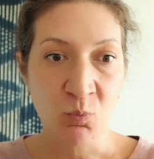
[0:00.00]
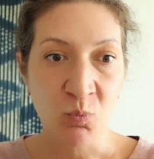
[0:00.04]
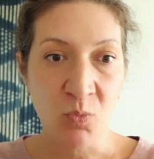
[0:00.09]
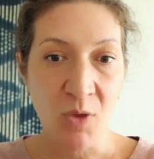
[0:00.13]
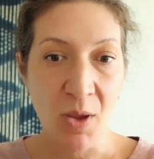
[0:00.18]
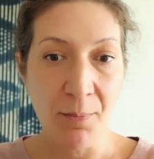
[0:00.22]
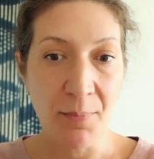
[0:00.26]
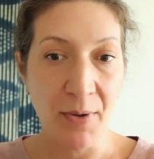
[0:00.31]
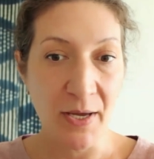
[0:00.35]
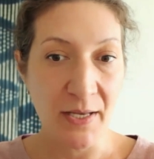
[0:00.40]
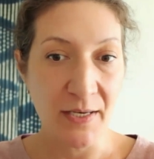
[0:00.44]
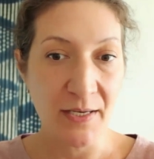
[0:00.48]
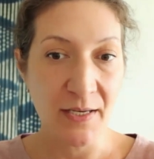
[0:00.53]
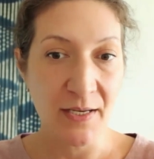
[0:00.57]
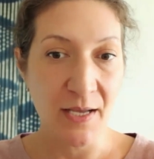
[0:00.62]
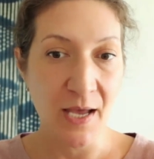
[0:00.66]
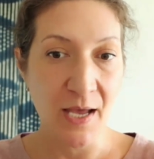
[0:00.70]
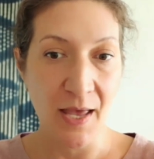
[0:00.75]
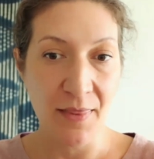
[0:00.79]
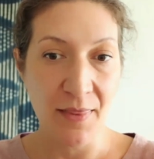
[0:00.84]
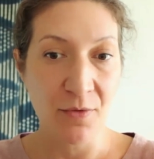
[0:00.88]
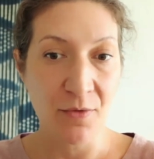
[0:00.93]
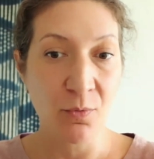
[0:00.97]
But
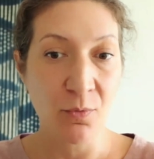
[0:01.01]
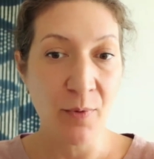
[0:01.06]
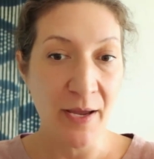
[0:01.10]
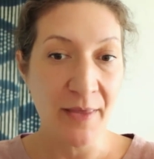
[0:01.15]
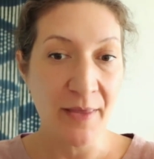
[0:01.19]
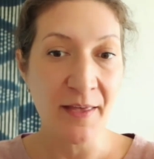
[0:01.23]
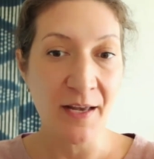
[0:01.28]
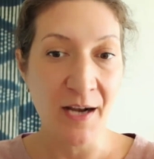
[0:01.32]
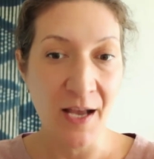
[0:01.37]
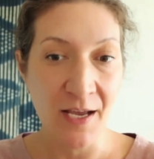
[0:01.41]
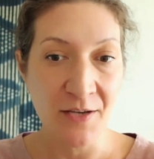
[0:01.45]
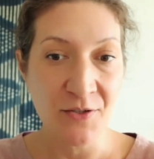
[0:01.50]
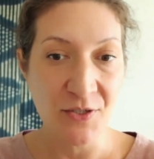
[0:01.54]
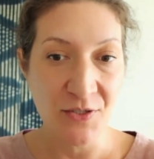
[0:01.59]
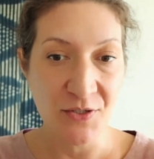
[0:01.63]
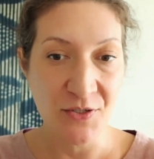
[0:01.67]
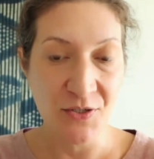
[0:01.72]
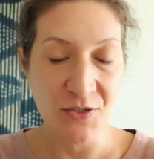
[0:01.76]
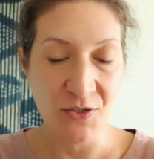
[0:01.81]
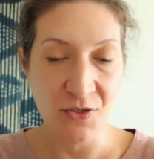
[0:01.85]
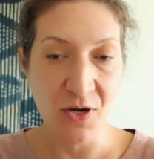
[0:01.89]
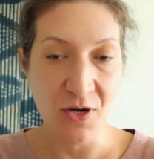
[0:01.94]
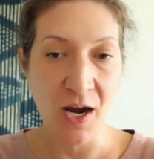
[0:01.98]
the way that I just
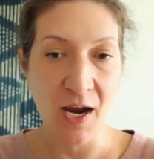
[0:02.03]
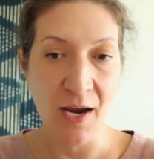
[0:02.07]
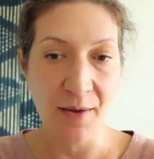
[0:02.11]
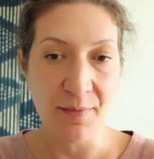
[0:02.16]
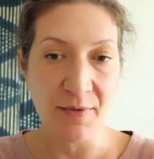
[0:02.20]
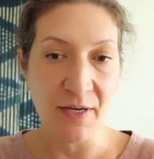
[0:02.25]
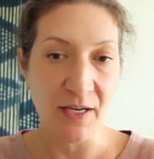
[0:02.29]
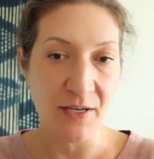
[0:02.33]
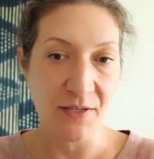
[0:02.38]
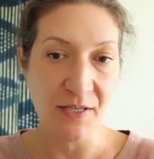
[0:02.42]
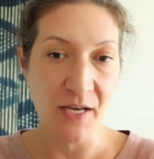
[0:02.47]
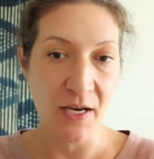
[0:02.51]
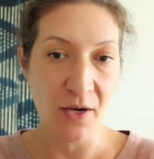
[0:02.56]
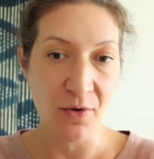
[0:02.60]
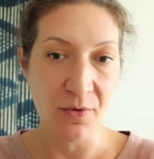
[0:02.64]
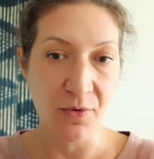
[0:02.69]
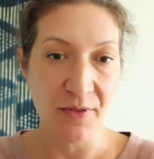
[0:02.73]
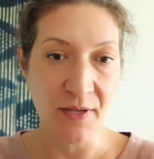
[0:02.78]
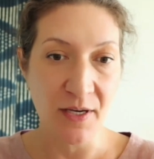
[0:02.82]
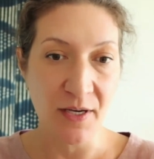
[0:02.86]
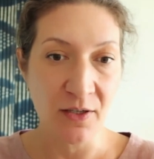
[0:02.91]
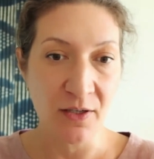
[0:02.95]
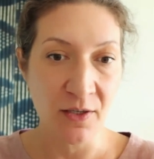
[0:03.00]
described a
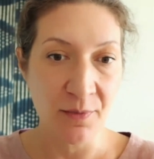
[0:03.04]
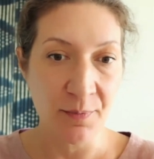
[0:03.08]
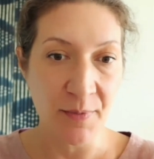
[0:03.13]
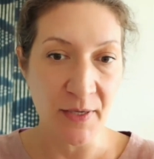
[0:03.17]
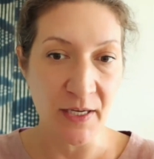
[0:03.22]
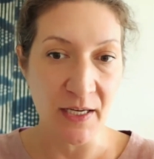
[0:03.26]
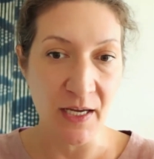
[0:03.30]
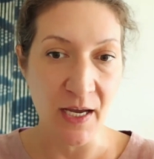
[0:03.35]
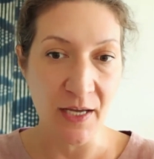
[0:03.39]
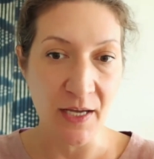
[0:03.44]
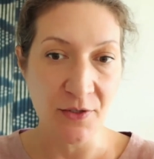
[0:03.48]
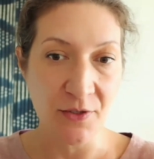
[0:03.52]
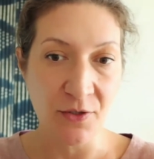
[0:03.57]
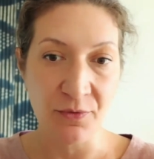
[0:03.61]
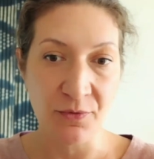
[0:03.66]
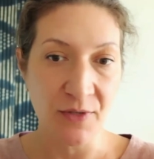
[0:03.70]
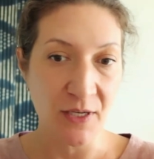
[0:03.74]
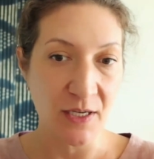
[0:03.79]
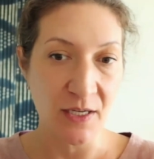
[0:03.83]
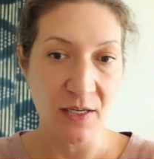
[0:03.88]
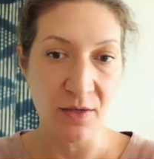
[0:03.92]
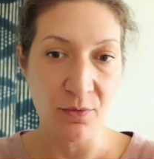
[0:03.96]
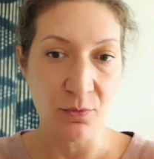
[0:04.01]
psychotherapy, I don't
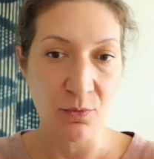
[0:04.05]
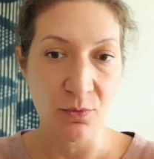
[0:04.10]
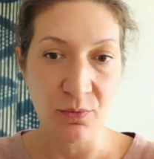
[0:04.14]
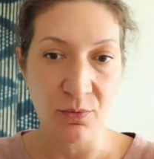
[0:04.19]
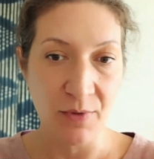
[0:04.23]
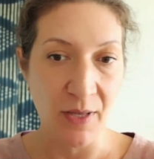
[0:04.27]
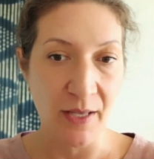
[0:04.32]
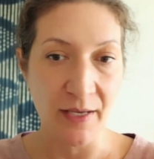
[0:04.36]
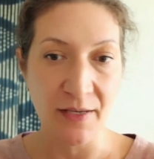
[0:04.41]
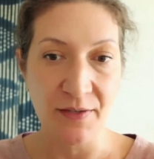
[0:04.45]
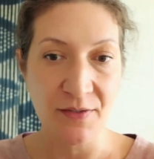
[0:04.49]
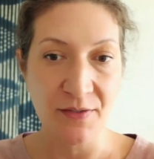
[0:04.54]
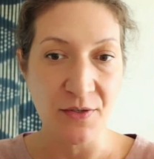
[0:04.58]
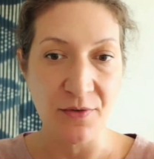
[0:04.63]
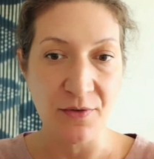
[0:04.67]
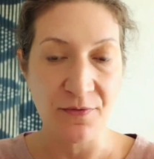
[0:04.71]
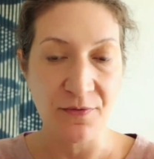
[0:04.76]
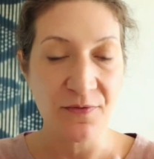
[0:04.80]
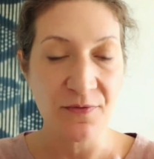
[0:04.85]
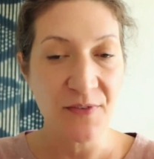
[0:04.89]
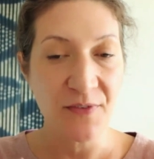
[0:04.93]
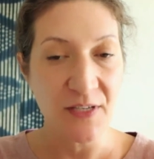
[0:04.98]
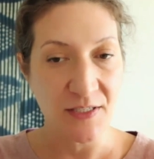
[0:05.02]
think it sort of
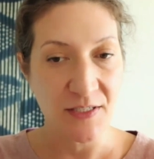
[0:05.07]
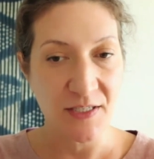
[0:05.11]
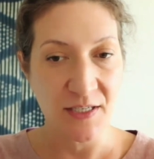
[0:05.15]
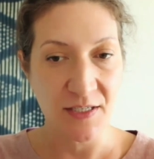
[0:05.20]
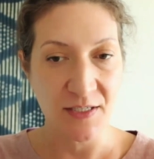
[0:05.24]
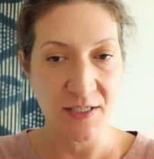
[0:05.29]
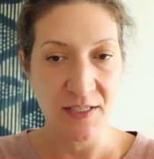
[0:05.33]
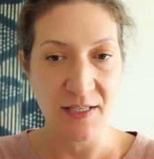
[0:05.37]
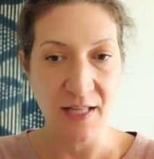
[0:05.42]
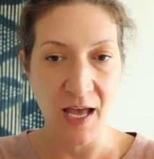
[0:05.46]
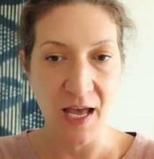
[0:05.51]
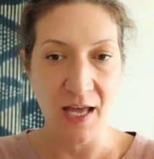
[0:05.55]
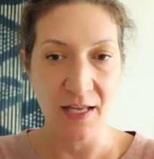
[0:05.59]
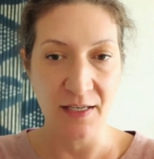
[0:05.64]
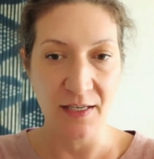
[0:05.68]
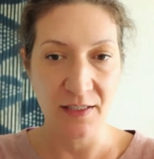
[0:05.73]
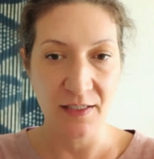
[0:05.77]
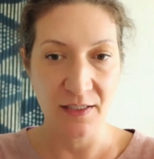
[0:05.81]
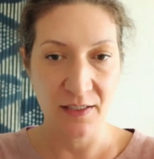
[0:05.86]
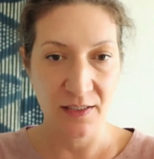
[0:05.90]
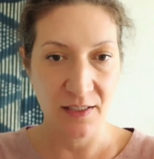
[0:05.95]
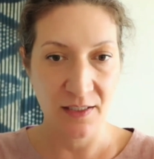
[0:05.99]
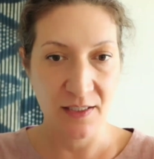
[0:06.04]
fits into that
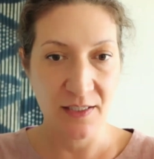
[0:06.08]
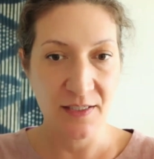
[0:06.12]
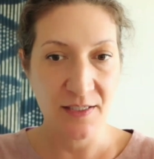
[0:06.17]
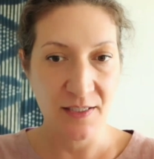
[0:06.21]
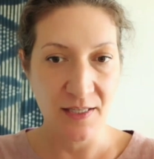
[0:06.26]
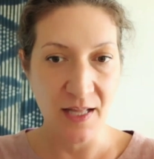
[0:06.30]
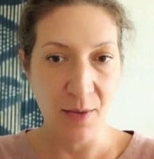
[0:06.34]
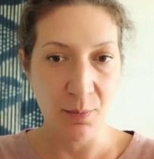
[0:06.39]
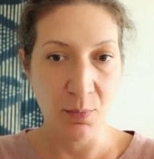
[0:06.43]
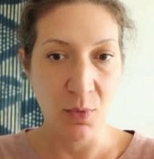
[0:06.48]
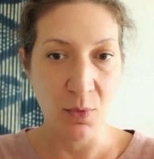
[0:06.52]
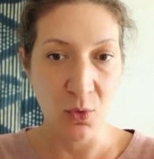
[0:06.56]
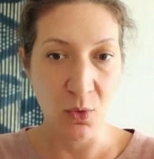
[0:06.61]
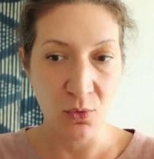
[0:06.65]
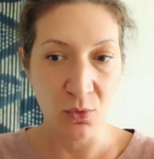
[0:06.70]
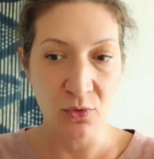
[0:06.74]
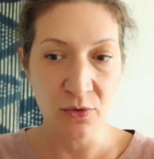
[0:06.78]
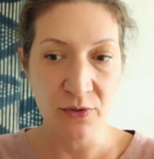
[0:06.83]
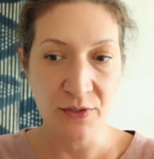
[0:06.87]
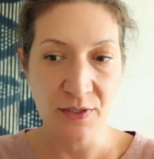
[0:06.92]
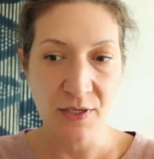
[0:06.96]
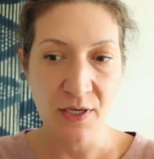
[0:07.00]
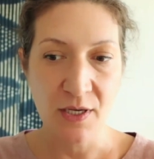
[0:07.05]

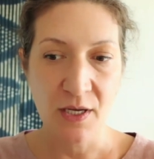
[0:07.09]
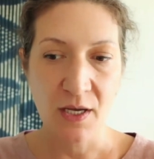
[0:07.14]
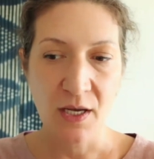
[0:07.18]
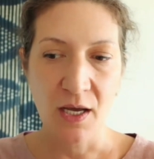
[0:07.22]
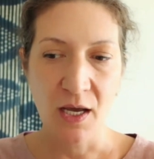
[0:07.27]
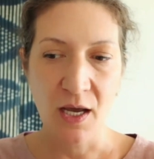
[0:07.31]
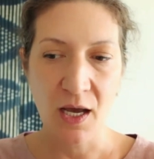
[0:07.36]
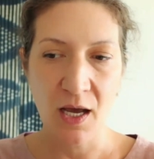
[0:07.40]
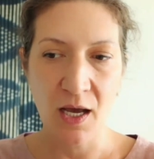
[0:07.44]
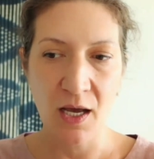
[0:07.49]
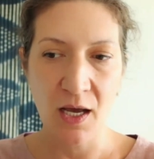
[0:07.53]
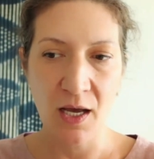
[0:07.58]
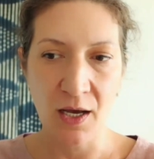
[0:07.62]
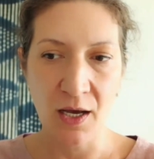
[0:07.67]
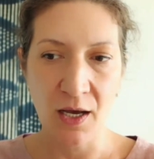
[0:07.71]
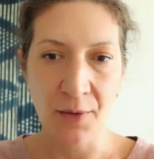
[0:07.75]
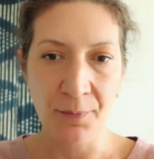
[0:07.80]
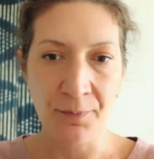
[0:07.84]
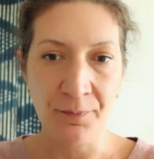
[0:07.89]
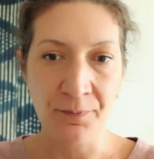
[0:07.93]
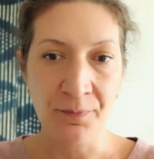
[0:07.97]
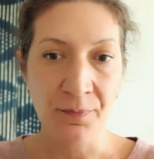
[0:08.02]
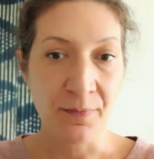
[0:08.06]
mold.
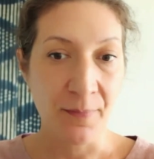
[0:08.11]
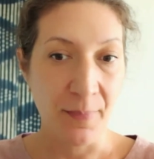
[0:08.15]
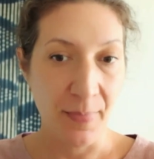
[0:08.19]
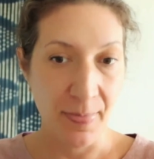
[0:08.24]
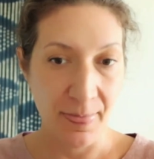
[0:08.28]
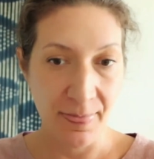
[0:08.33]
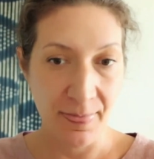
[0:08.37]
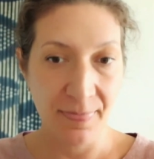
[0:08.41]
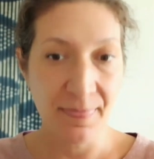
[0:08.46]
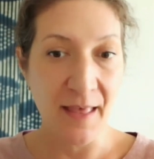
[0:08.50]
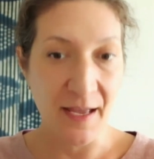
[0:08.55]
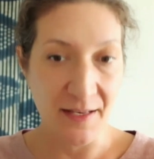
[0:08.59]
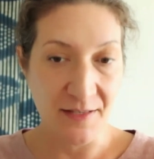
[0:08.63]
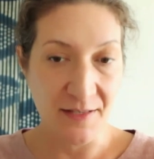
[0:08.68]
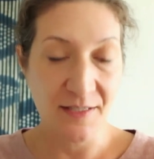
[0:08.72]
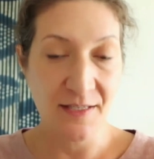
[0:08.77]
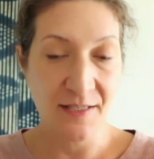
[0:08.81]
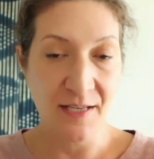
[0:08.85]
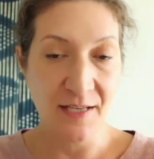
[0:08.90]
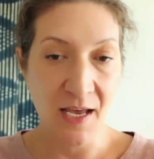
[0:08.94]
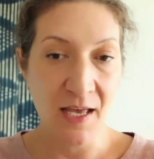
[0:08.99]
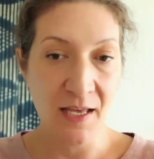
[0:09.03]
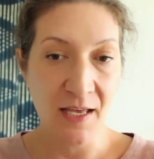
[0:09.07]
That
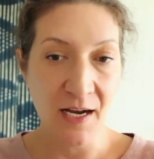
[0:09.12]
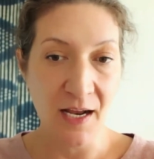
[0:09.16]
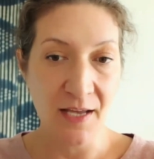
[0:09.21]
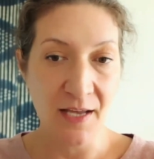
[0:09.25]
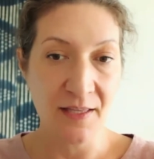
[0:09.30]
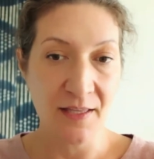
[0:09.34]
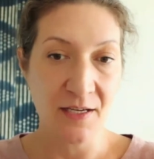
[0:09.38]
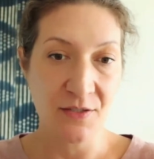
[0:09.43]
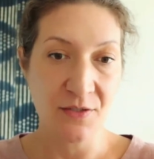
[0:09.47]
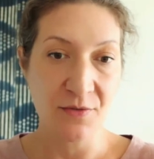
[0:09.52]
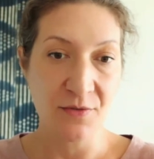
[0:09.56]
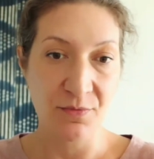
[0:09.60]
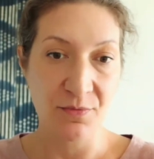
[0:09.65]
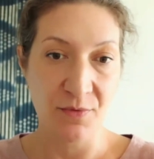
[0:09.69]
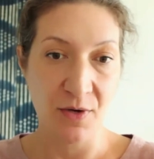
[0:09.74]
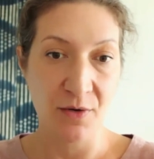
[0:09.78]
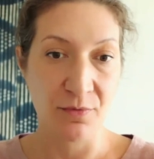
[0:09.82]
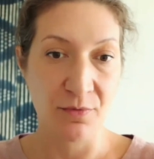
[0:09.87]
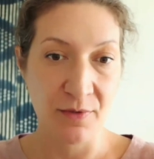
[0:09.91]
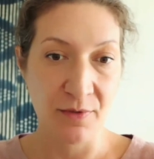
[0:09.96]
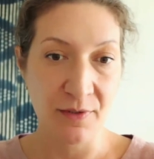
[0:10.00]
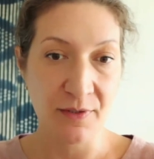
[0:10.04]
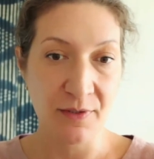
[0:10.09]
said, I think it's a
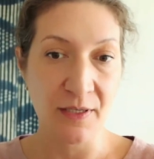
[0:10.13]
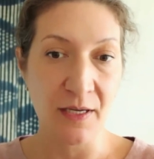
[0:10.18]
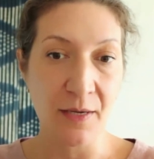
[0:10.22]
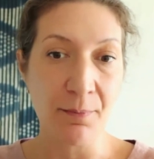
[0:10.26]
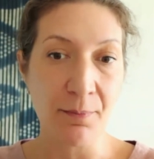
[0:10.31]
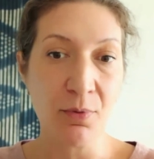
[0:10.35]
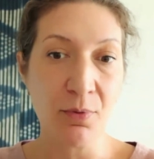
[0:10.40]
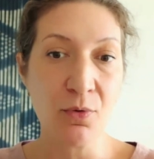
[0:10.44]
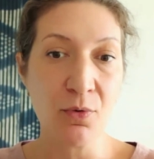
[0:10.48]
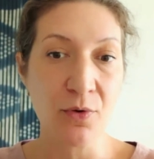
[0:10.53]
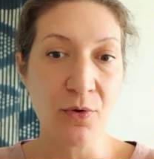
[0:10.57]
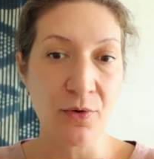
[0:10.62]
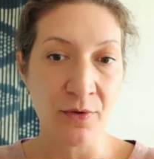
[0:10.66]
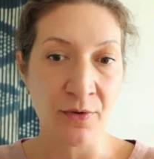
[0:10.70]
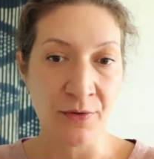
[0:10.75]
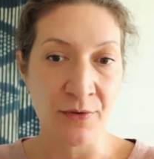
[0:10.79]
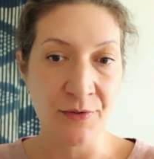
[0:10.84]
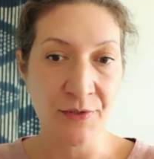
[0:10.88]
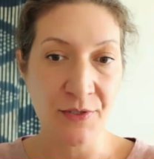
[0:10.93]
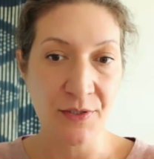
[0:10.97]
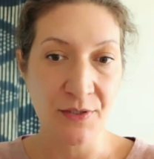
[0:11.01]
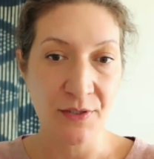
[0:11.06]
really important